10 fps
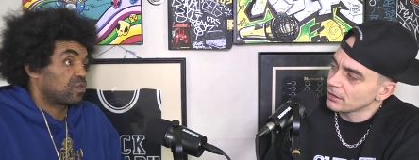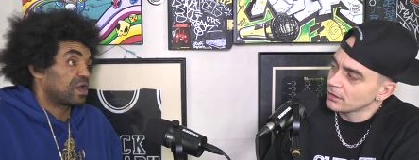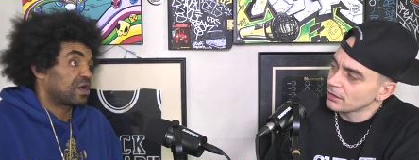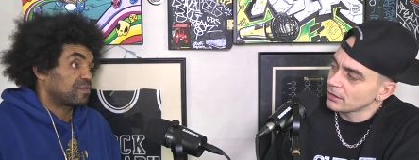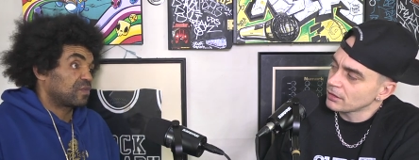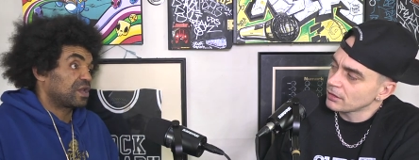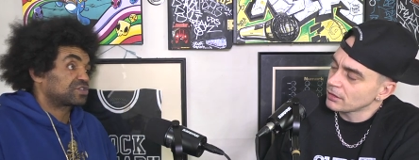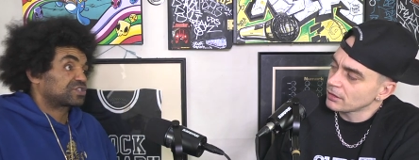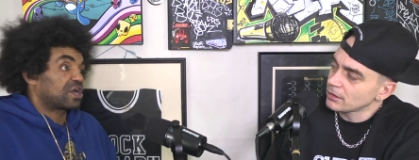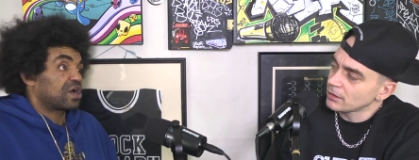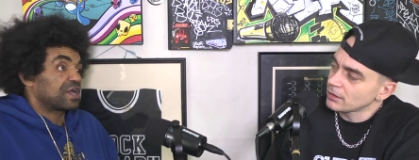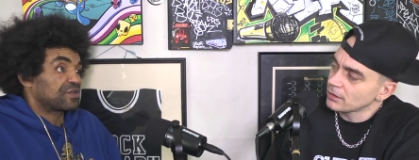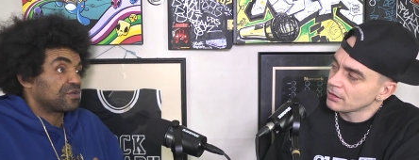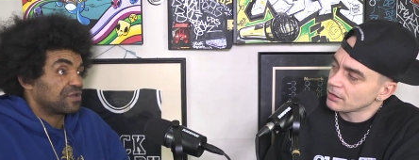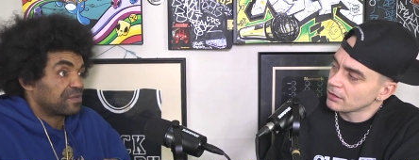Speaker 1: when I when I
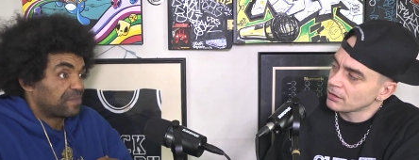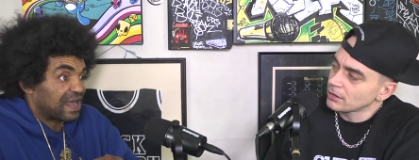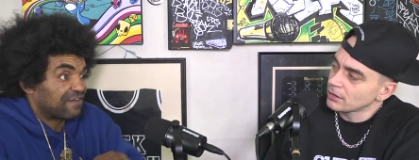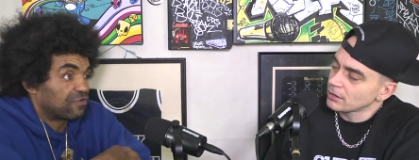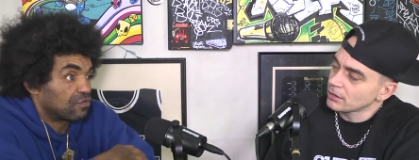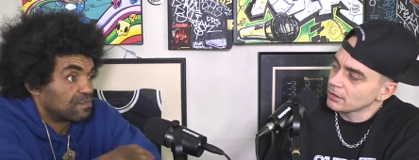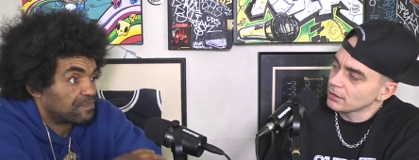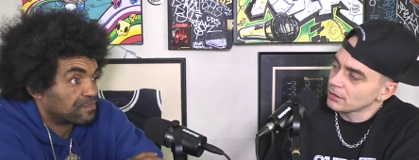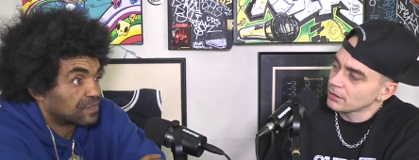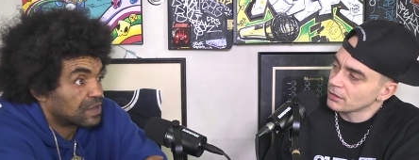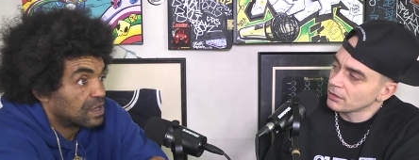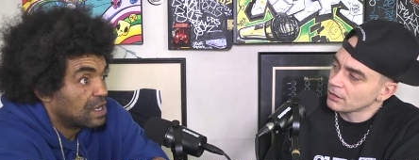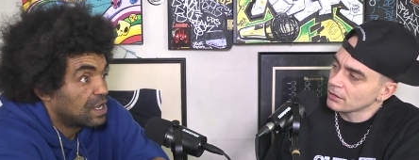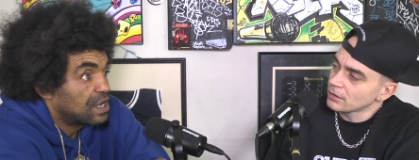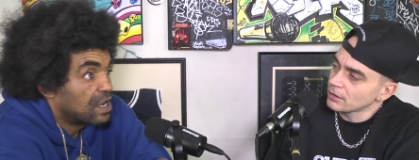started on the platform,
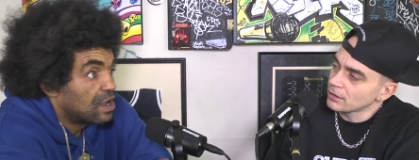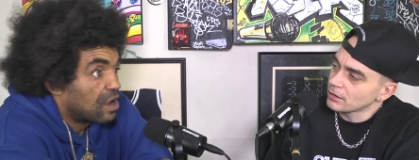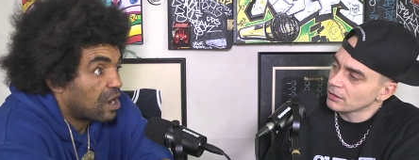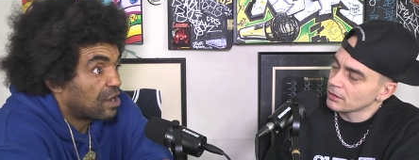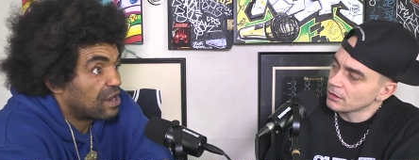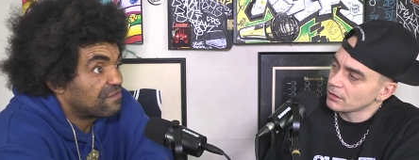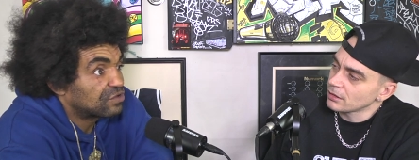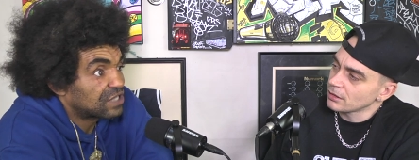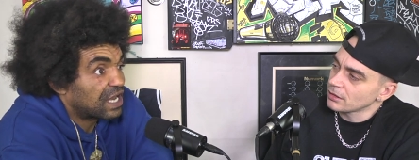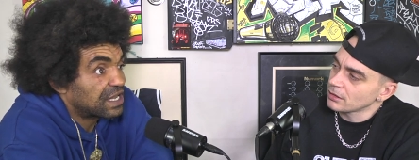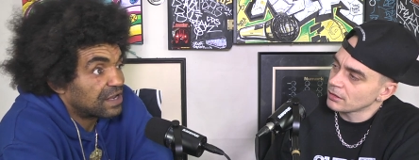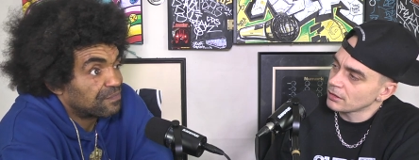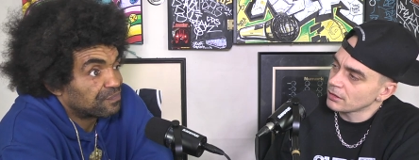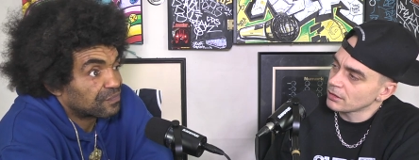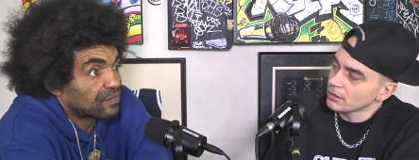I never done it
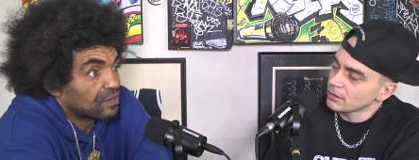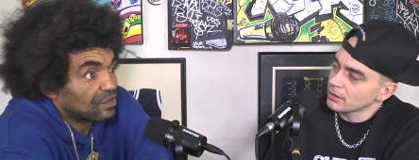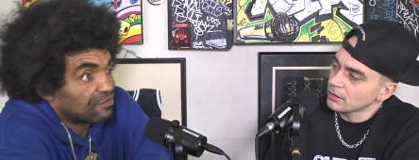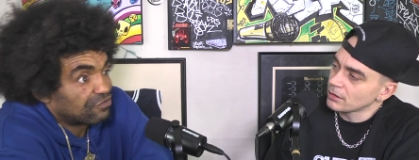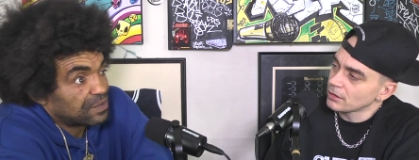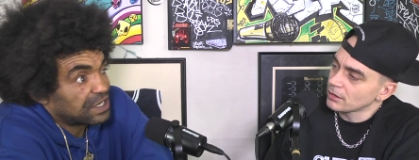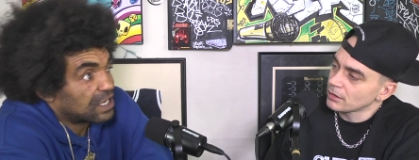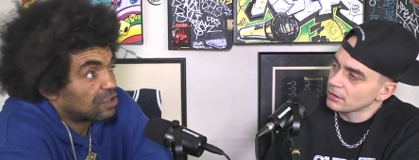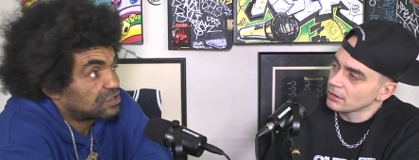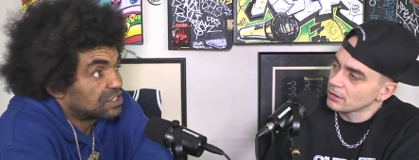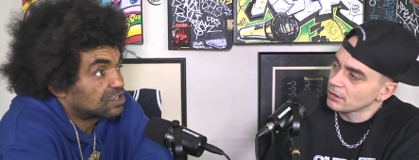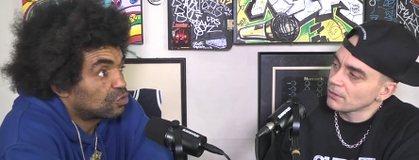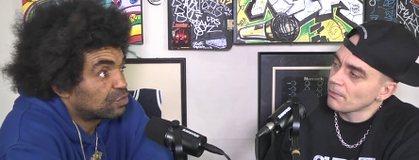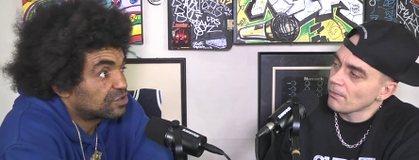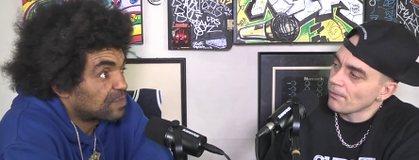from an
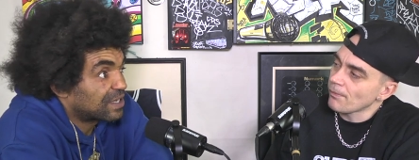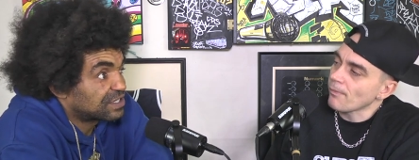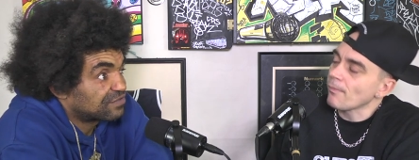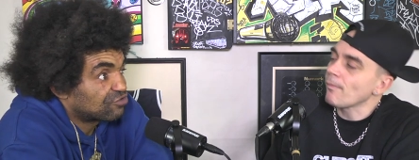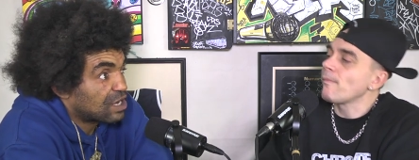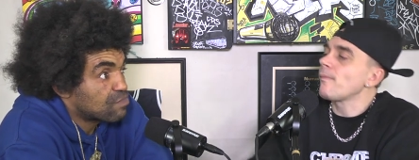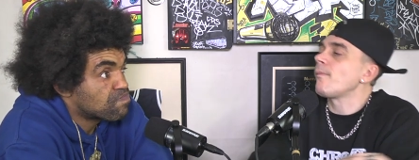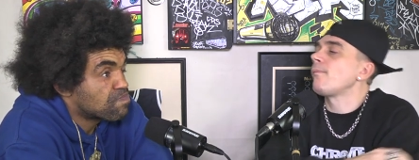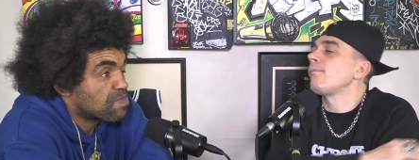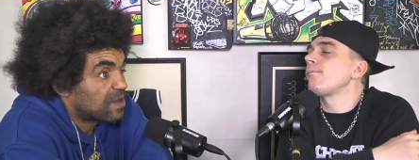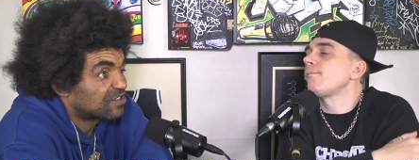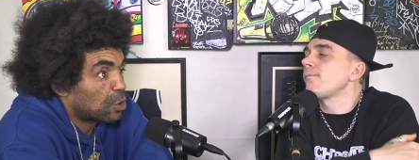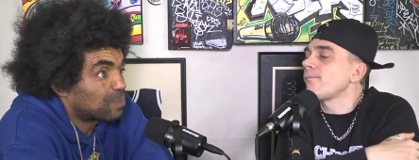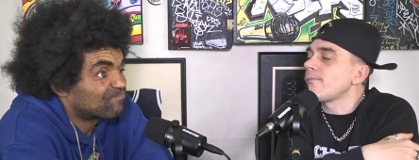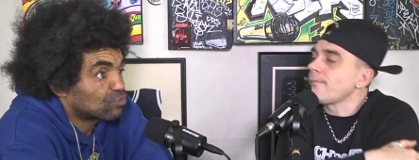egotistical perspective, right? Mm.
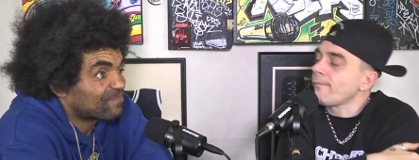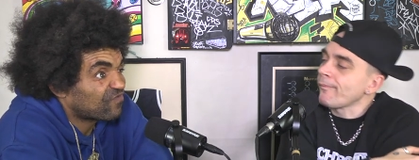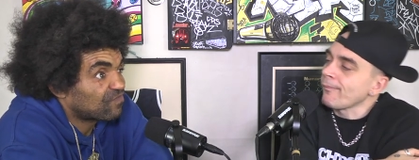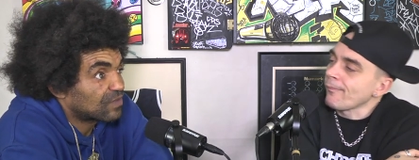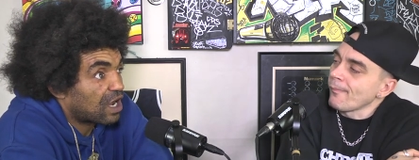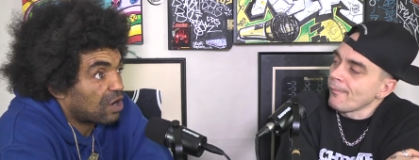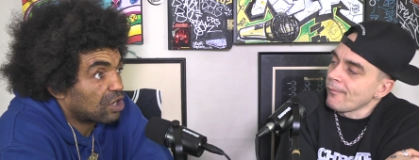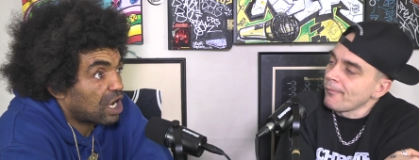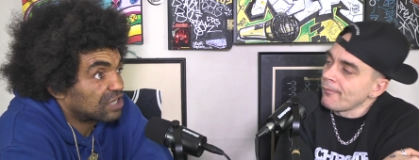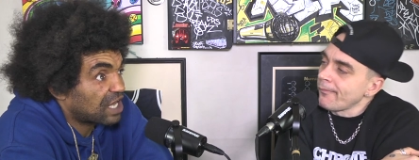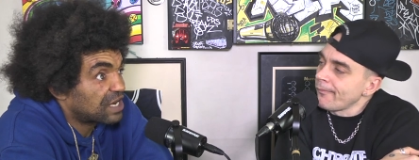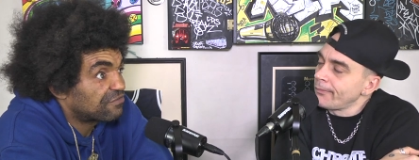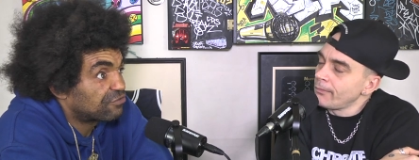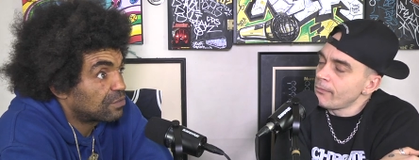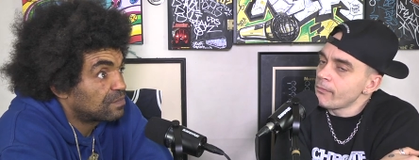So i have done
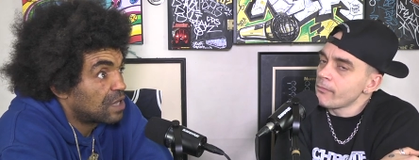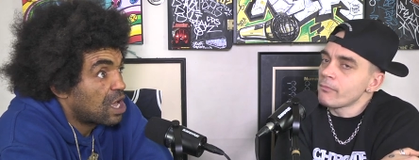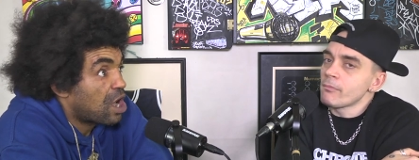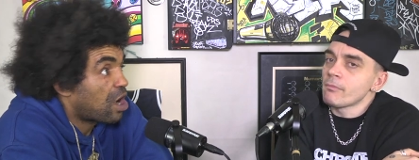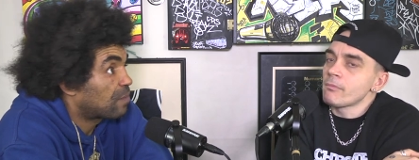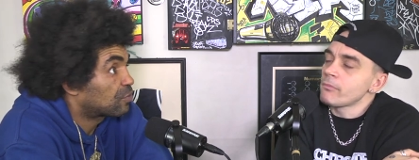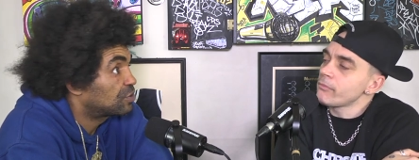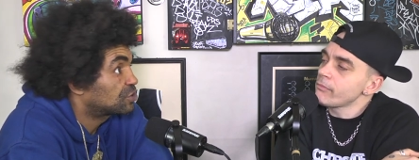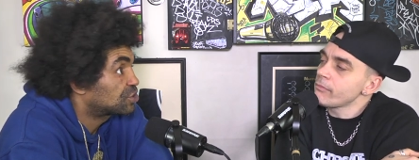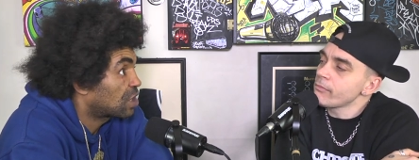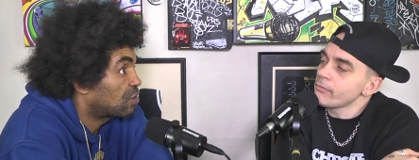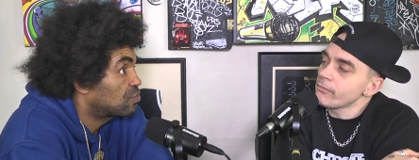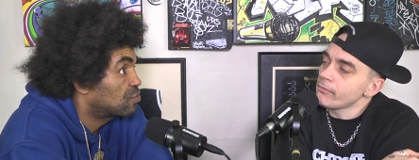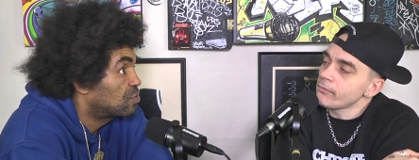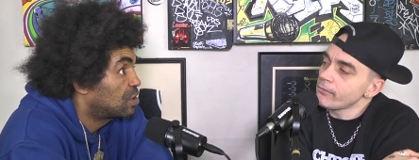it from I'm going to
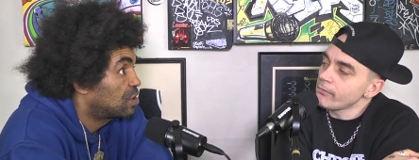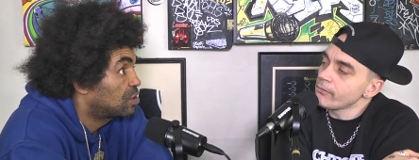show